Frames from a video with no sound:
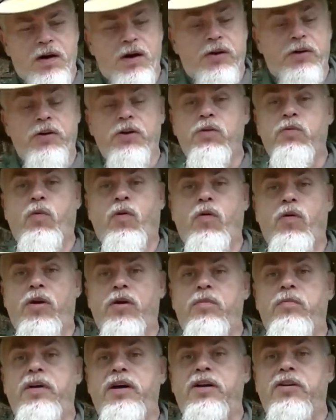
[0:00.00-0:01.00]
You'd want it
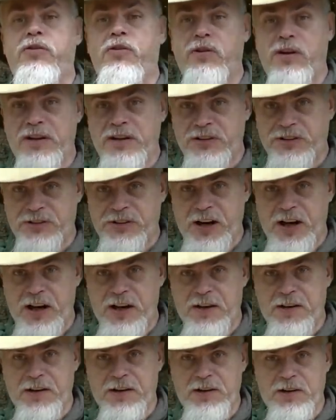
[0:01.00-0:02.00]
to be a green
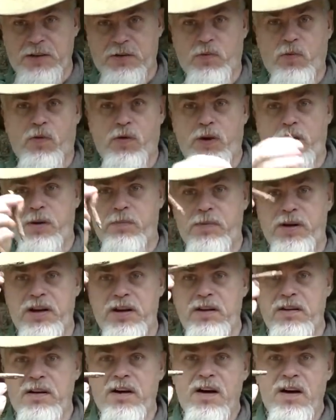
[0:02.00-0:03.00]
stick. You'd want it to
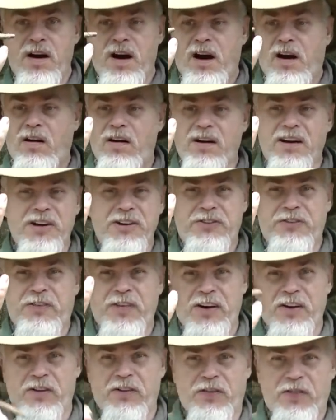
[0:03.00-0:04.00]
be at least finger